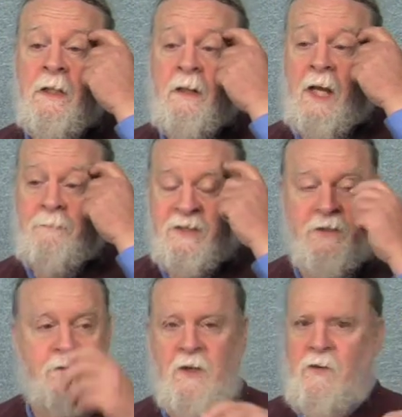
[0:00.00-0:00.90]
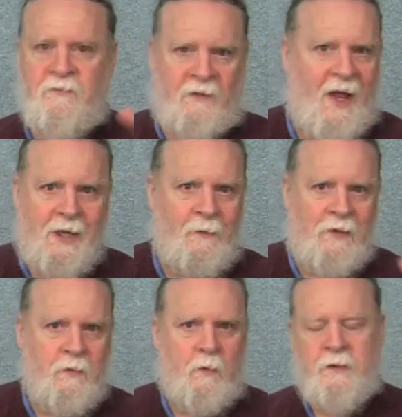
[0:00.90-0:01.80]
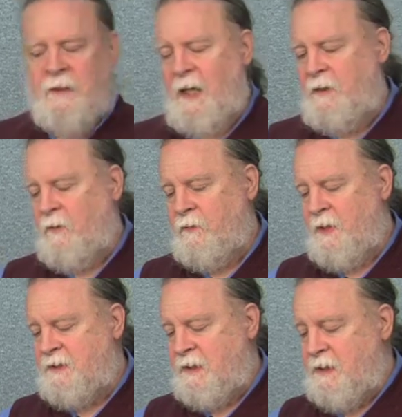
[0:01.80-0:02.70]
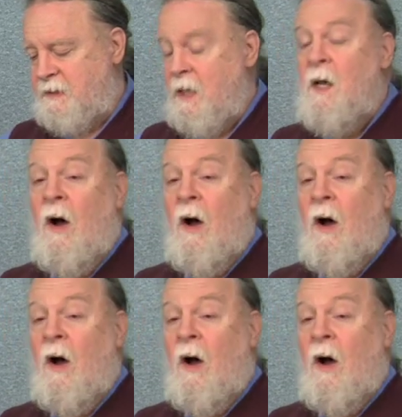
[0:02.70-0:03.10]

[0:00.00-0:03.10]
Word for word: like mistletoe, flying around the world at night, and all the rest of this,